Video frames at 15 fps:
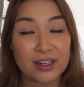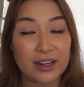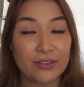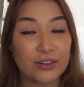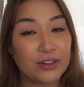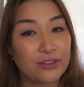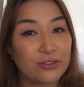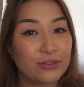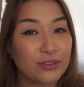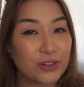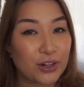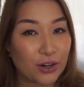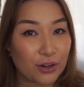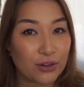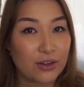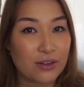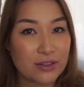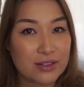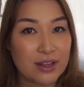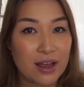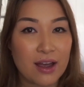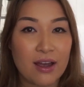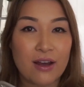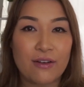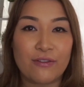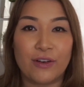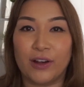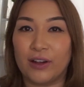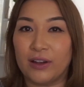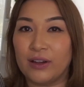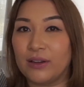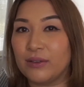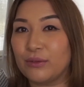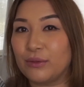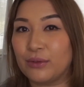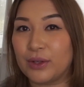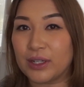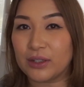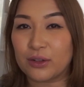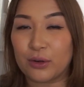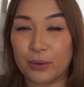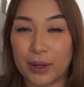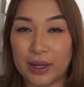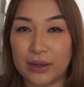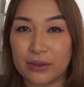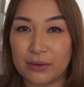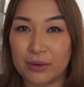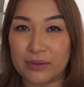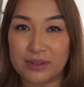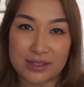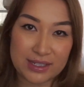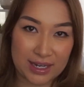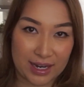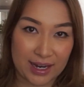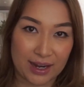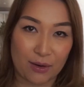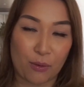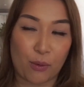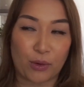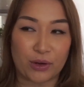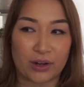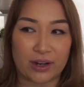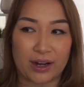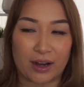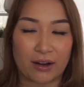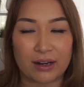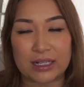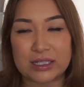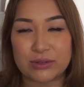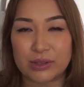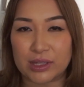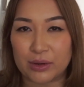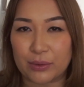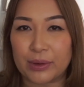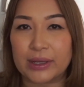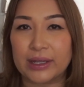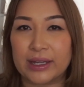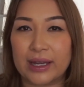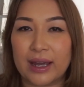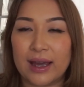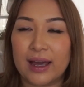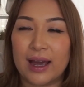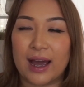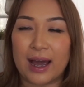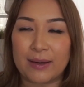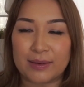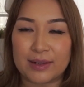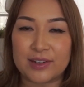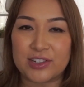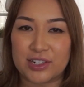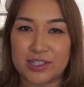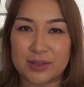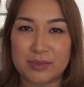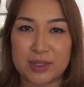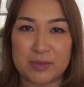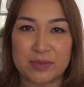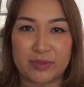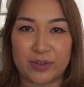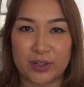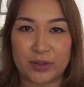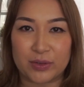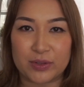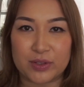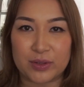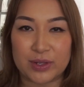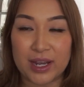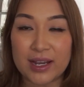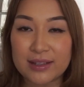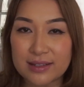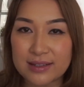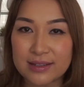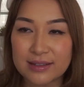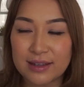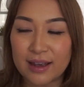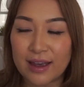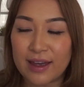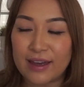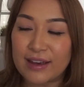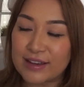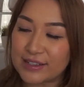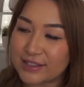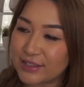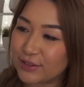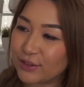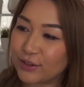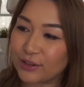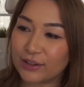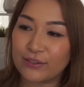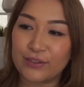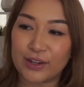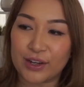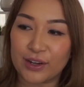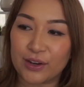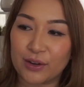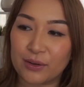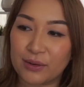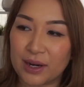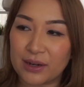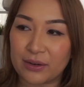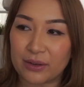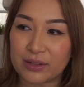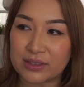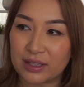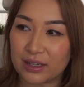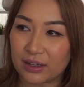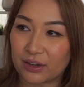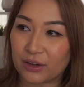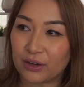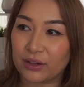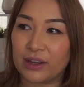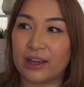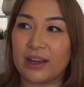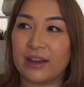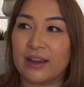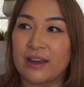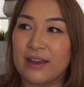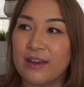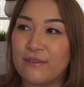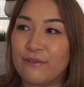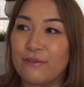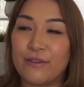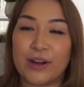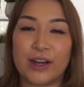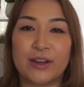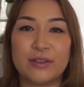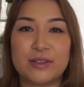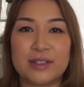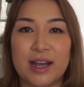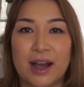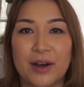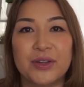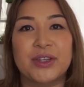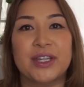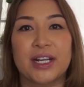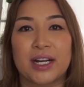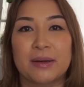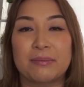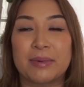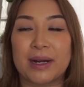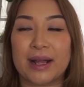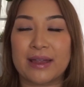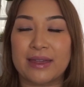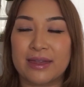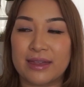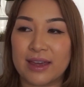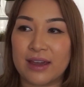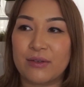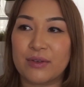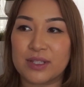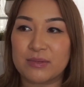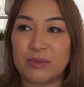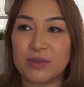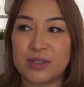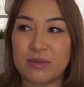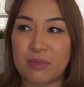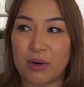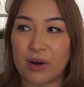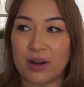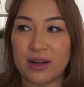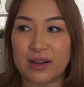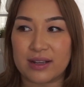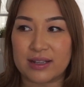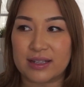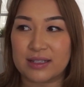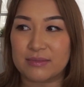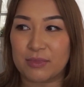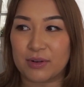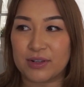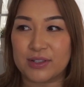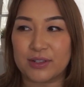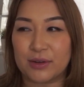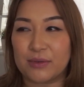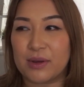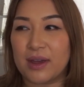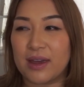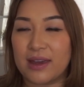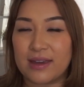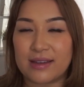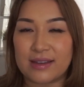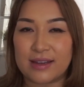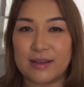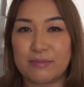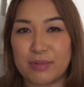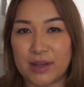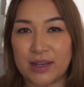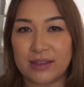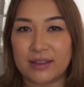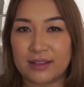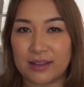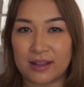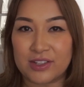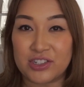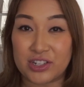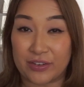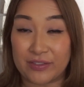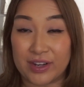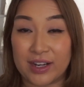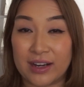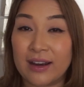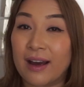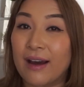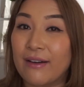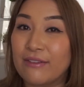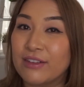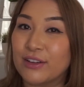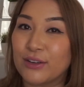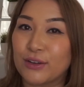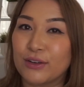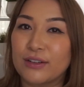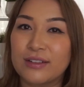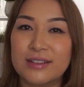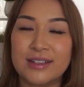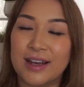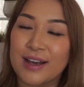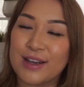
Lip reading: If your curls fall real quick throughout the day or your hair gets really oily, I'm going to share some tips for you. So yes, this is a curling video. I know there's a lot of curling videos out there, but I think what's most important is more so keeping the longevity of the curls.